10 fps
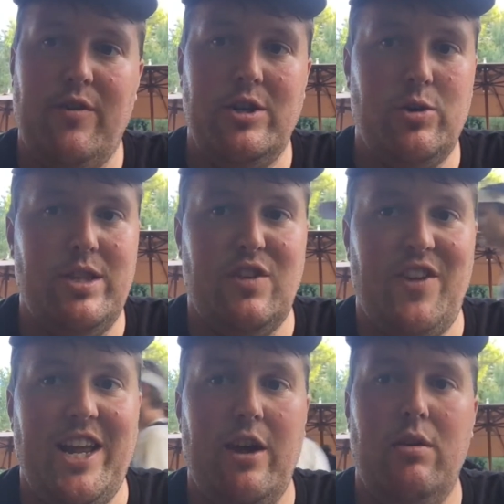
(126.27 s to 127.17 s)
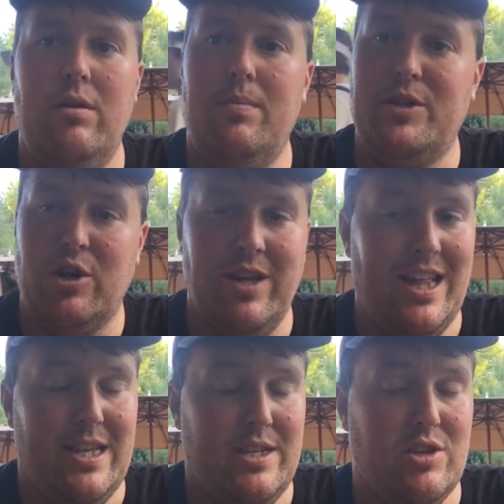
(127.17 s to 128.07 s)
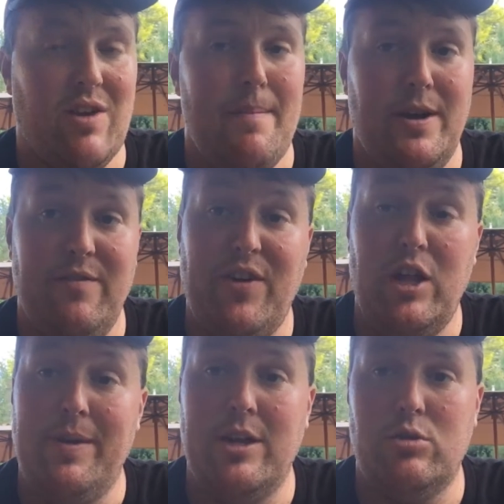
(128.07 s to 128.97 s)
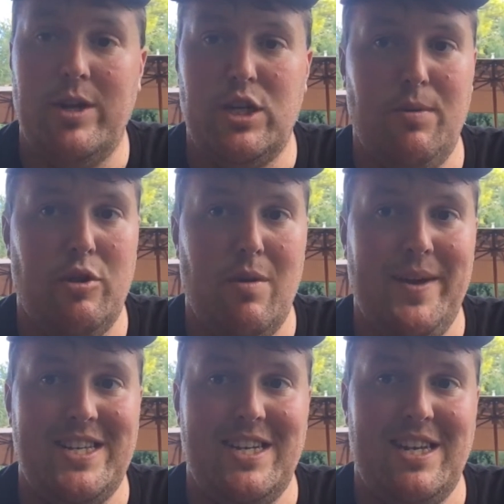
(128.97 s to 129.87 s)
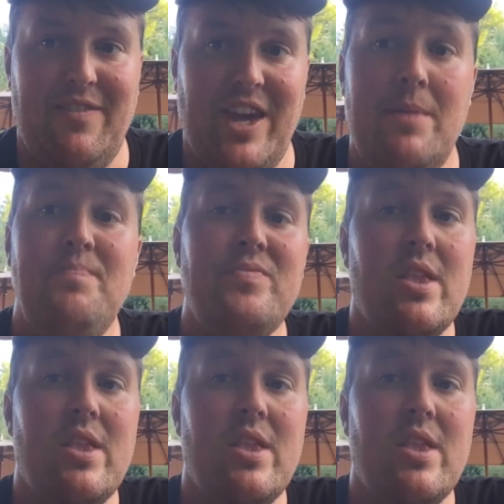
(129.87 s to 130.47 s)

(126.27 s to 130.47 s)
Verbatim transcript: If you enjoyed this video, be sure to hit the subscribe button. Follow me on Twitch, both are Big C TV.